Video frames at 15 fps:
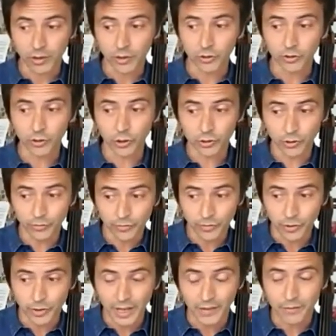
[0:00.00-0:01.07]
a sort of
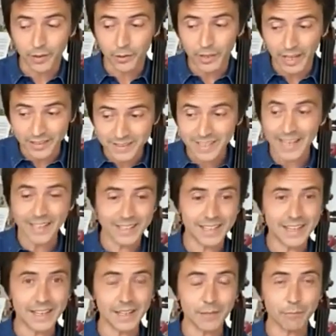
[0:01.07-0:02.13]
an
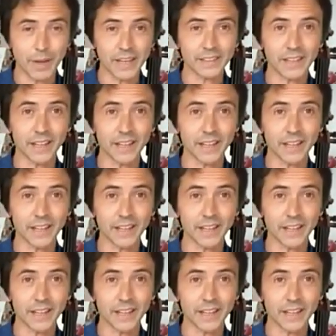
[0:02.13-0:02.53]
ascending bass